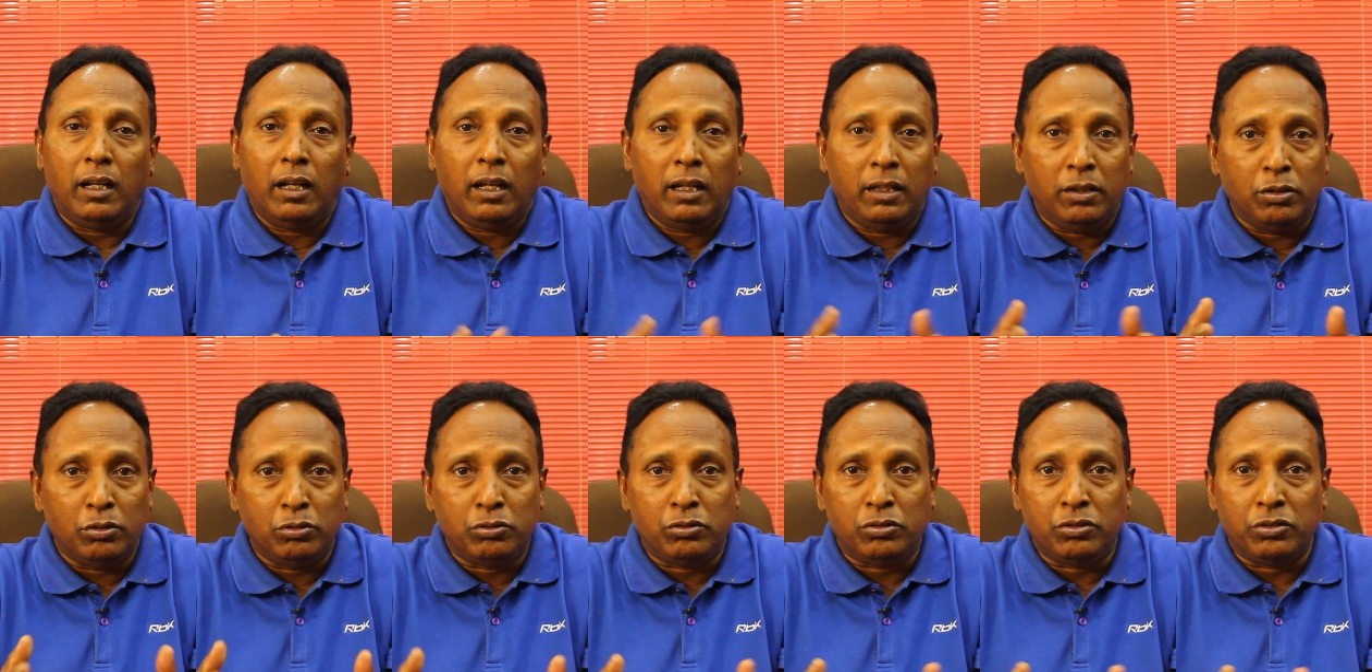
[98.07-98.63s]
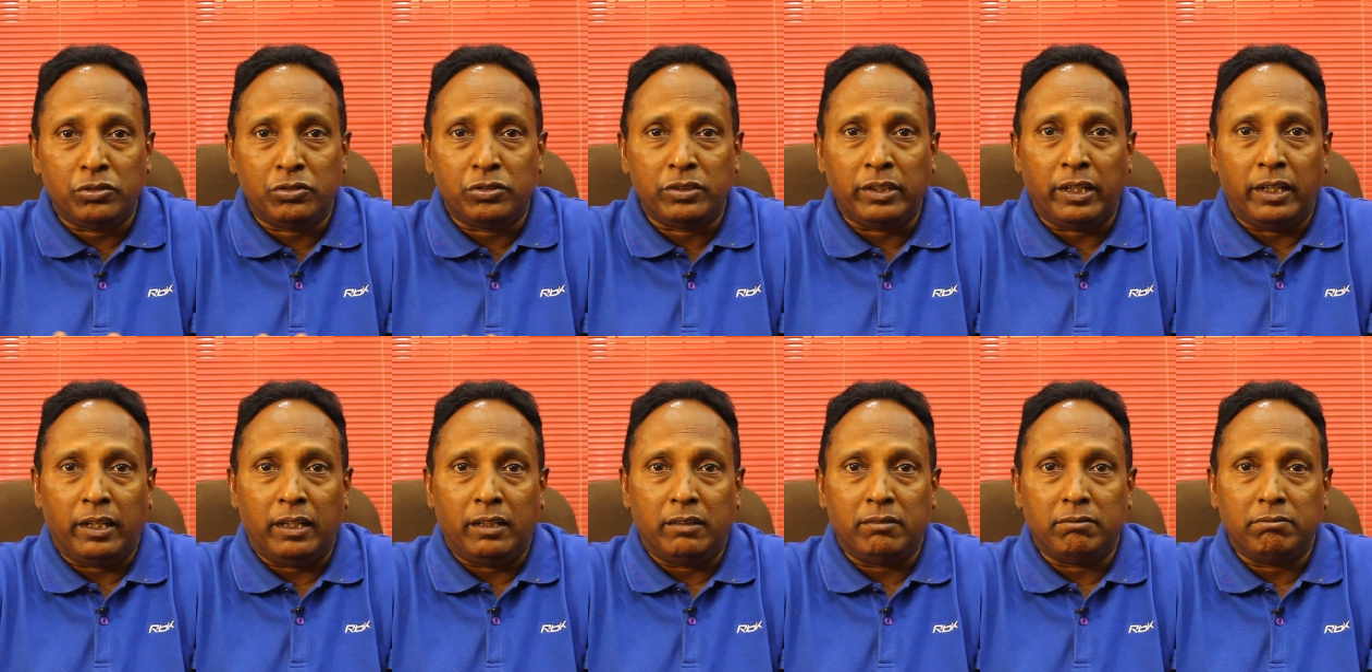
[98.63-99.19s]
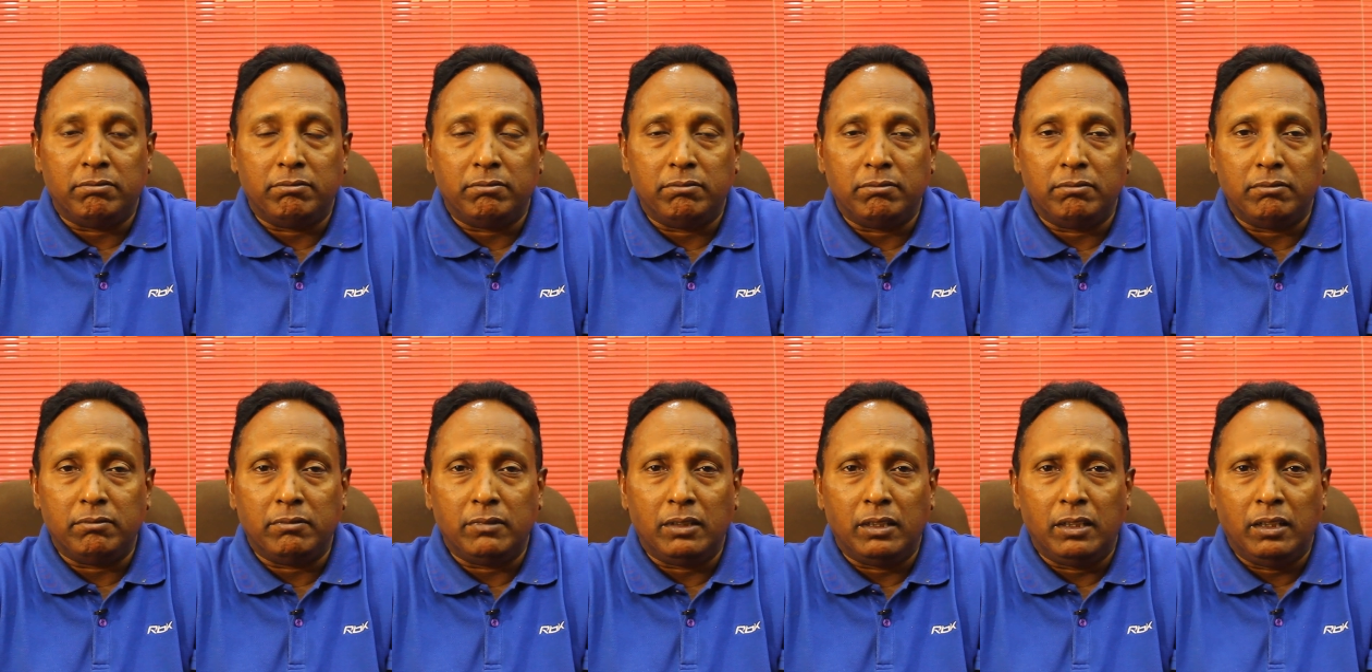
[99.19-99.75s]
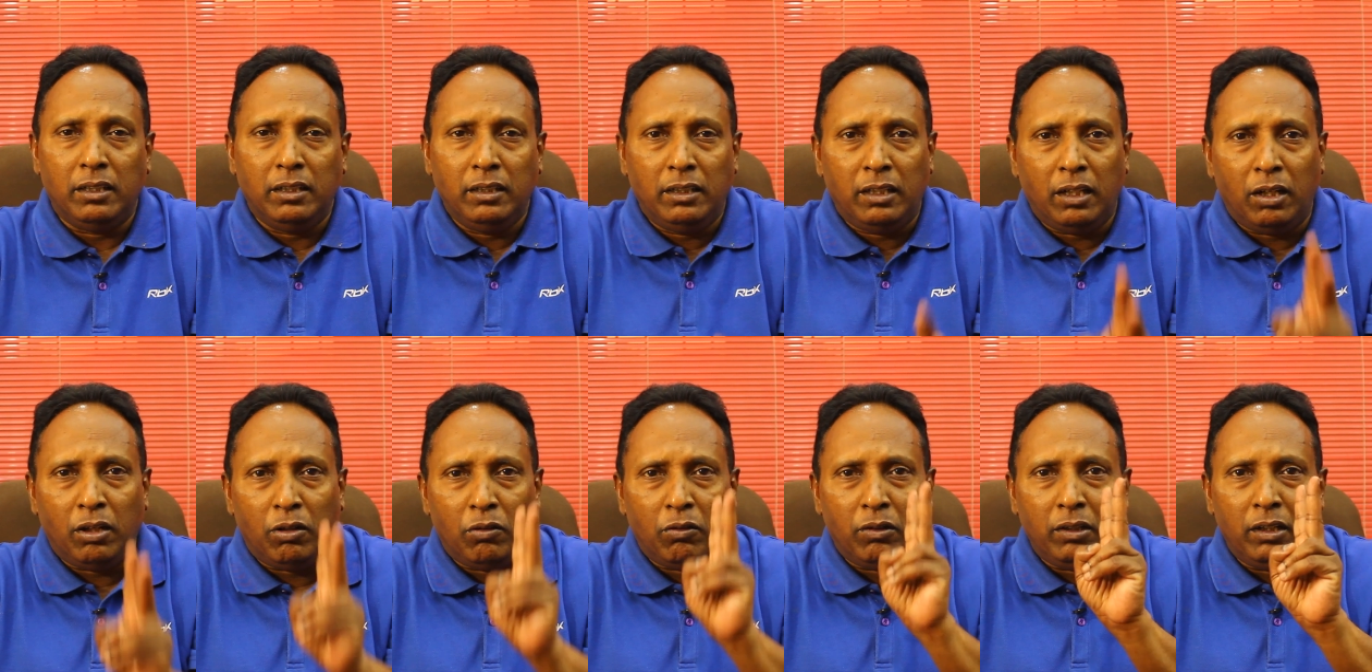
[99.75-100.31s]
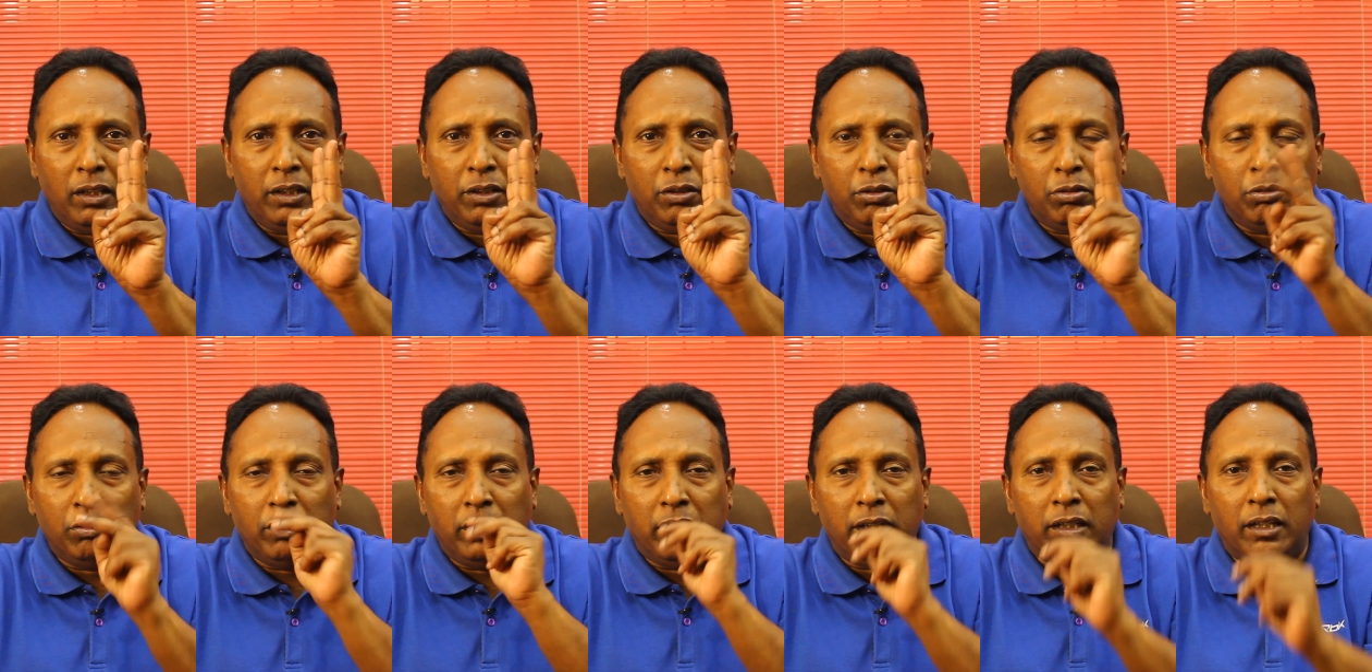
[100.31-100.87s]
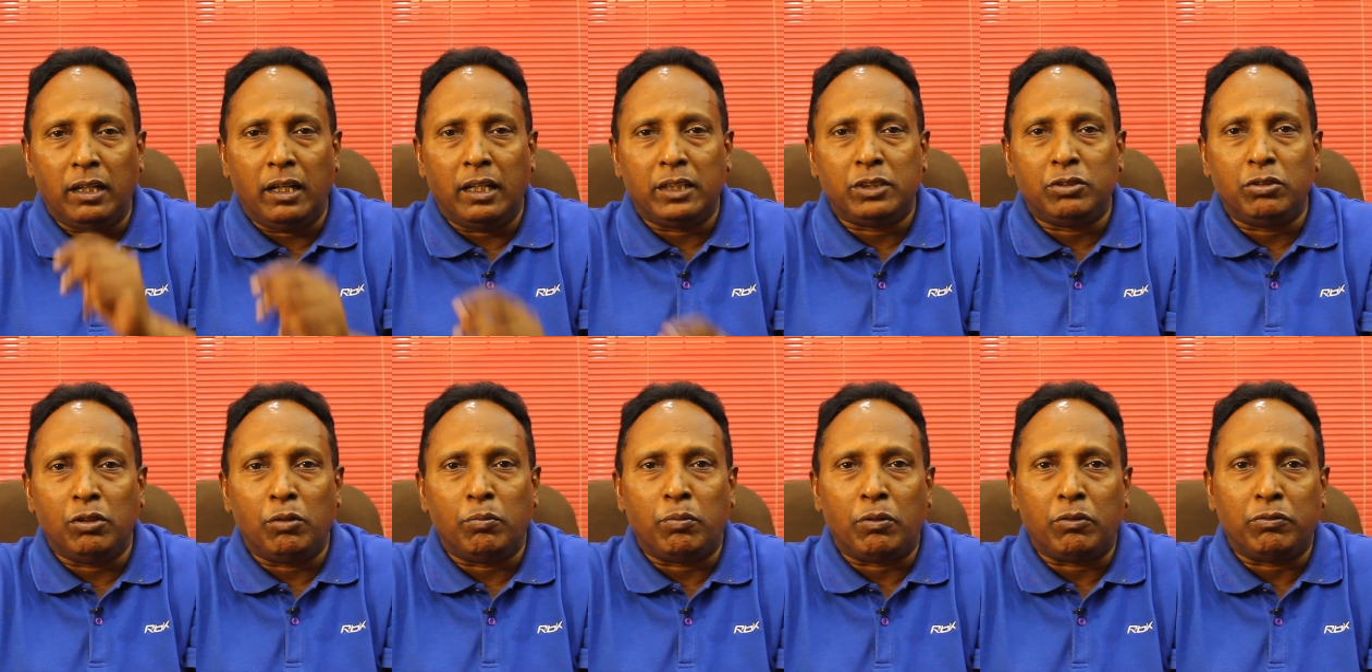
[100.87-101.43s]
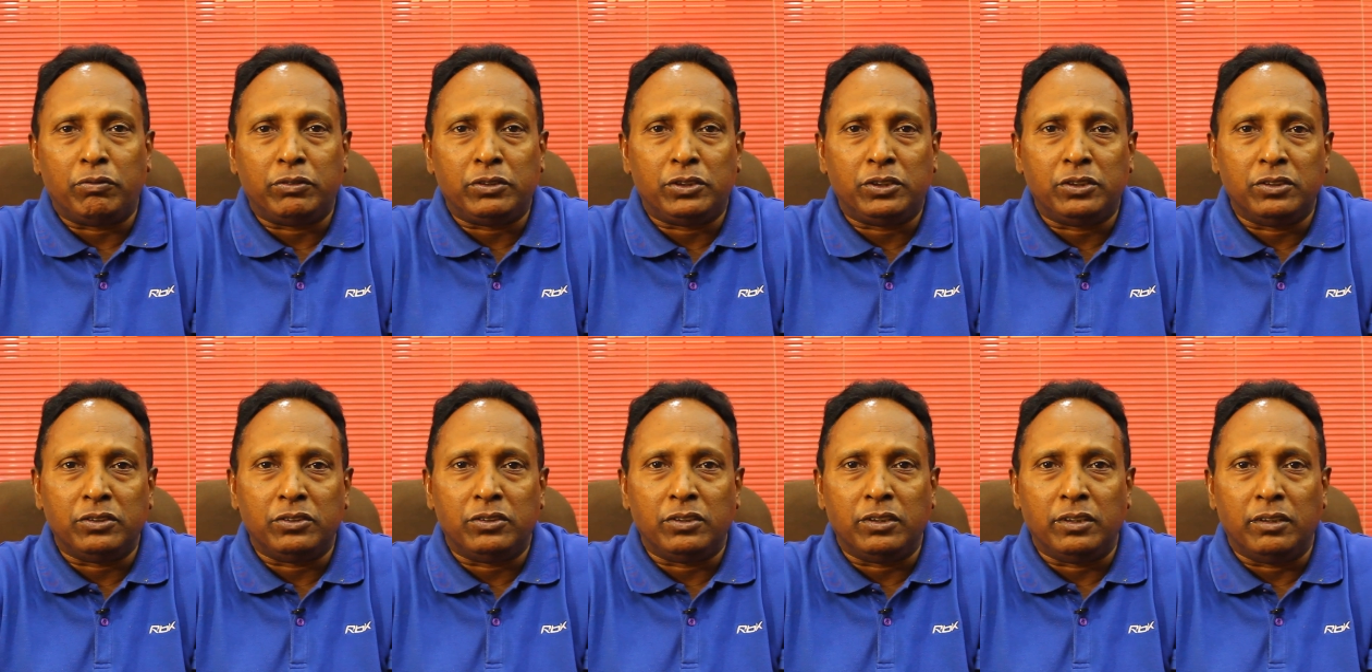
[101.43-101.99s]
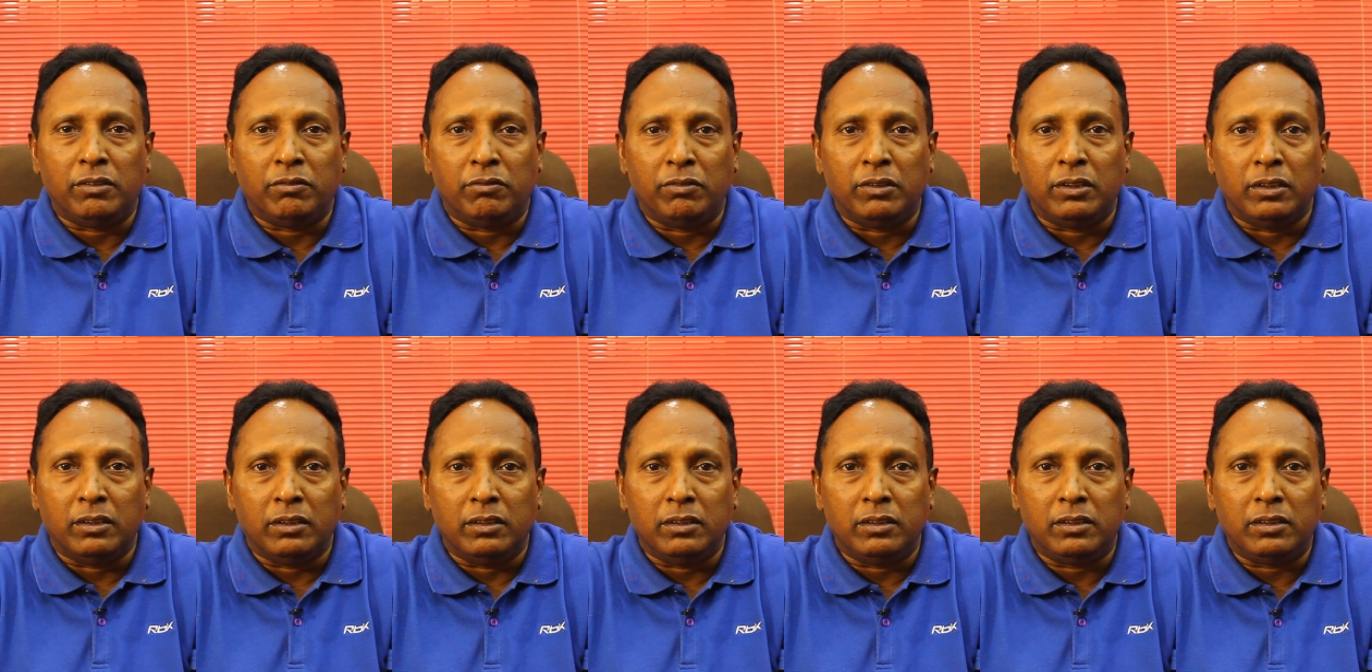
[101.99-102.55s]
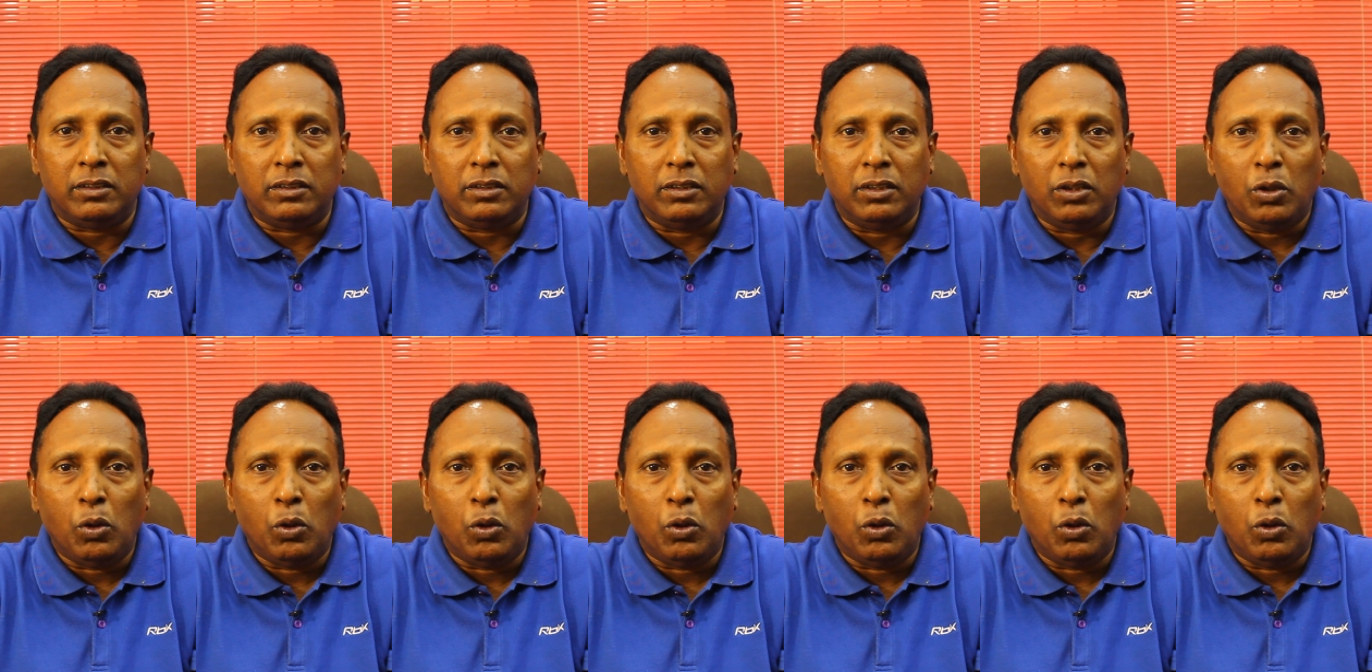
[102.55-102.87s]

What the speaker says: I used to say, there are only two intellectual professions in the world.